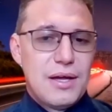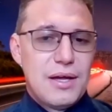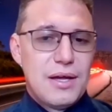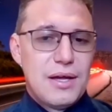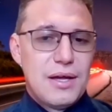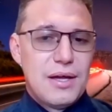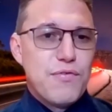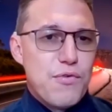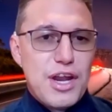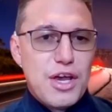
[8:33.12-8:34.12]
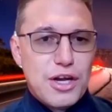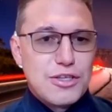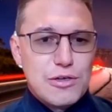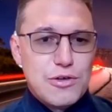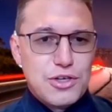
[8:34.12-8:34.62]
If they, if you really
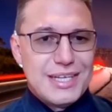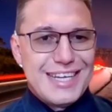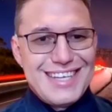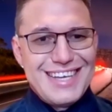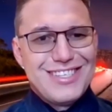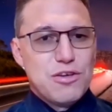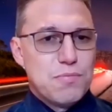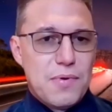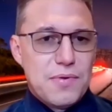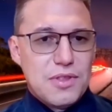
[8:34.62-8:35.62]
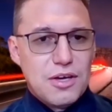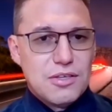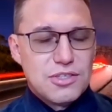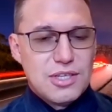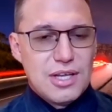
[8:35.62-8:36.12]
got a solution that does those
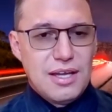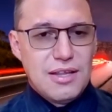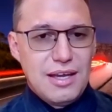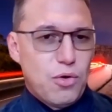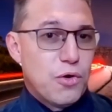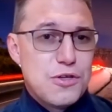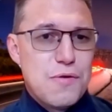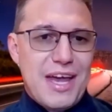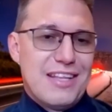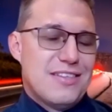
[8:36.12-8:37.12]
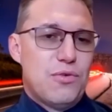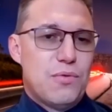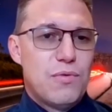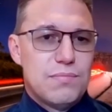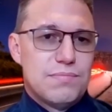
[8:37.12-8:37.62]
those uh, that automates
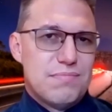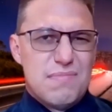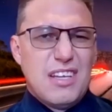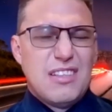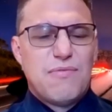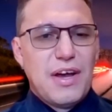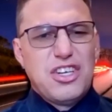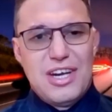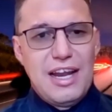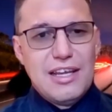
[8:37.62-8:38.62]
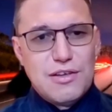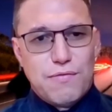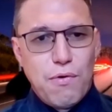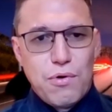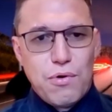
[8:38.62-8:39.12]
that, yeah. that functionality
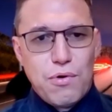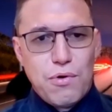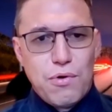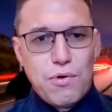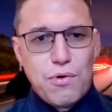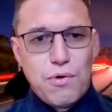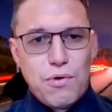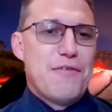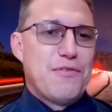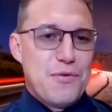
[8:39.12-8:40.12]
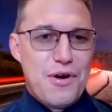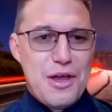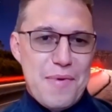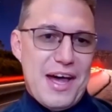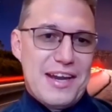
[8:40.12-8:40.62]
for you, you don't have to
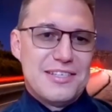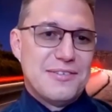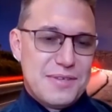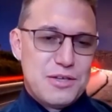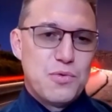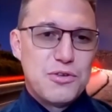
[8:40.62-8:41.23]
worry about it.